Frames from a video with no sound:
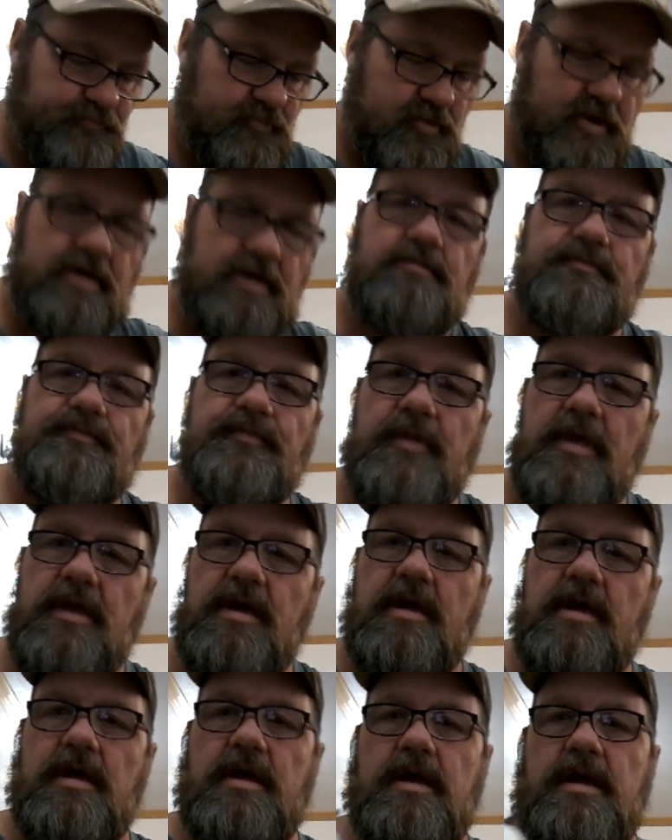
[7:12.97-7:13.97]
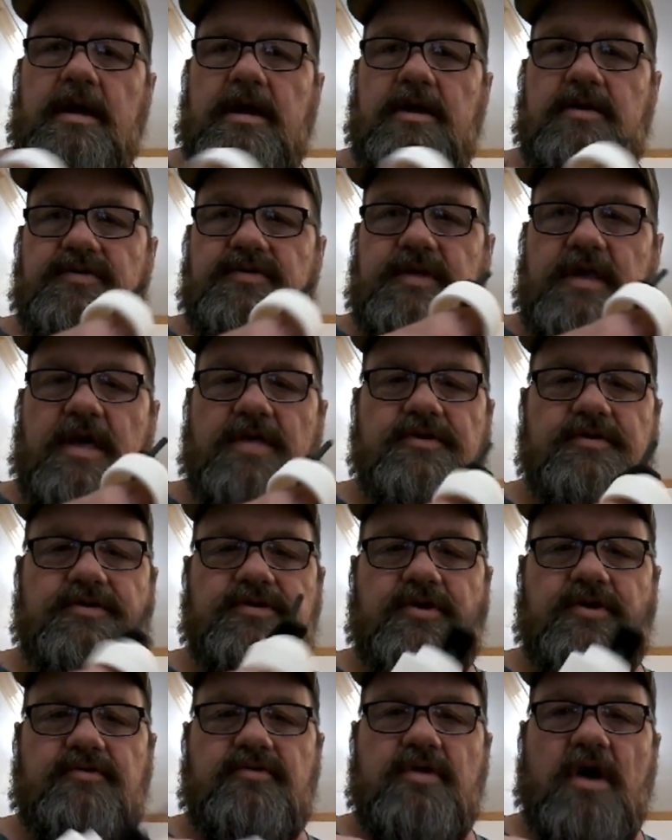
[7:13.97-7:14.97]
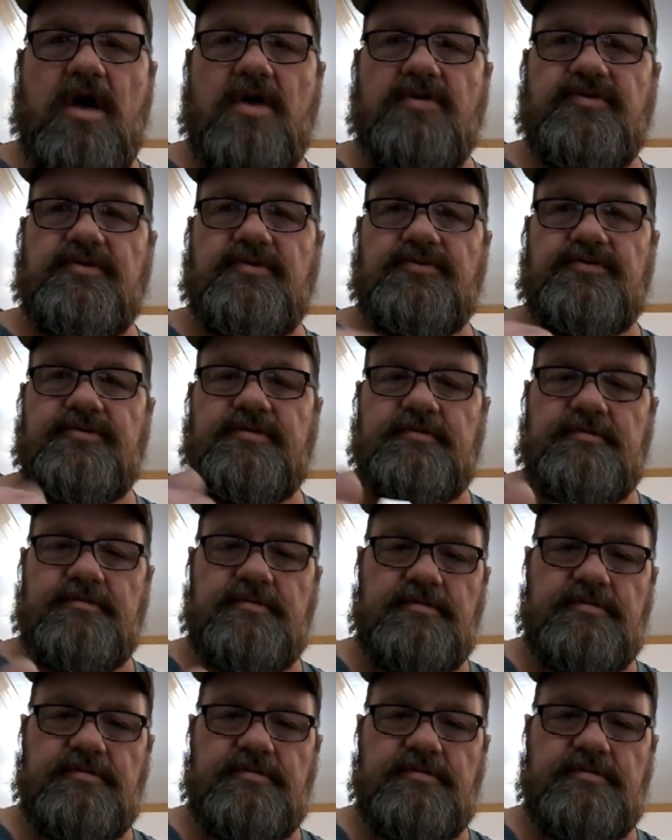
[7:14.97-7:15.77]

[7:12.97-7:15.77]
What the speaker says: Well, here's the other 2 nozzles.